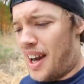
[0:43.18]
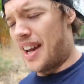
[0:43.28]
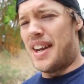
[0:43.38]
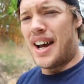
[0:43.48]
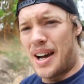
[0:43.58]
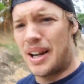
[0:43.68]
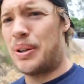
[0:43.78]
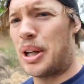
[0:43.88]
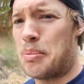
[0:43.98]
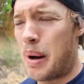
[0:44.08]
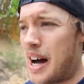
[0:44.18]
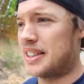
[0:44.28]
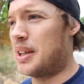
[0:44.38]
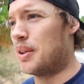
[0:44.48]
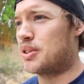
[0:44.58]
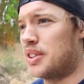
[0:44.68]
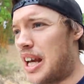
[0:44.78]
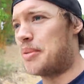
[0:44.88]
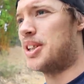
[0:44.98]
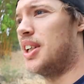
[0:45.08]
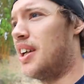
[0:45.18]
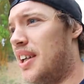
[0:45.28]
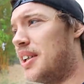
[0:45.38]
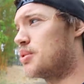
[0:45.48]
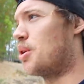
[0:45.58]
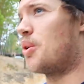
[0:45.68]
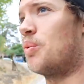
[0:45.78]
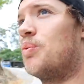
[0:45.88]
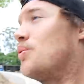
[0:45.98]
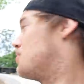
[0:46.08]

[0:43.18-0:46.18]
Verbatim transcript: And uh, we got Barzy, he wants redemption, you know, he doesn't want to